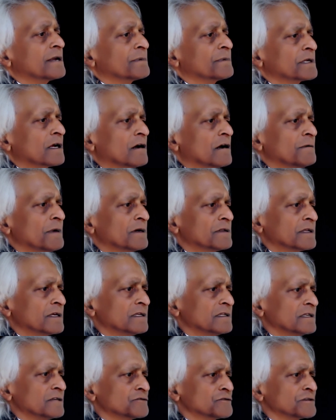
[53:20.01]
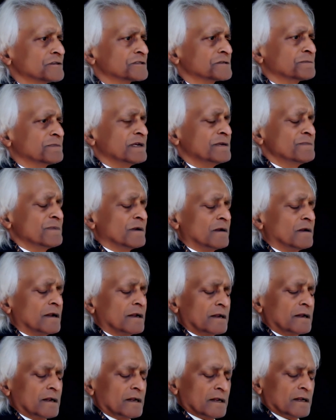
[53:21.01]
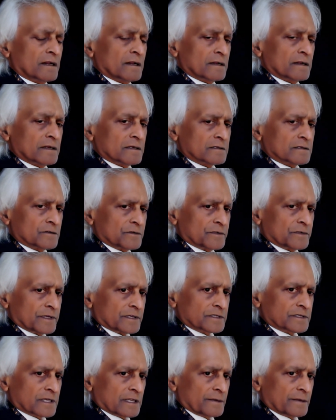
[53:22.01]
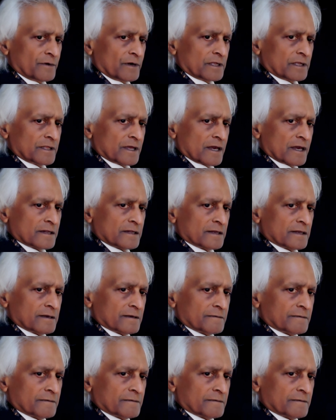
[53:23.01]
but how about the indigenous people? Do they celebrate that?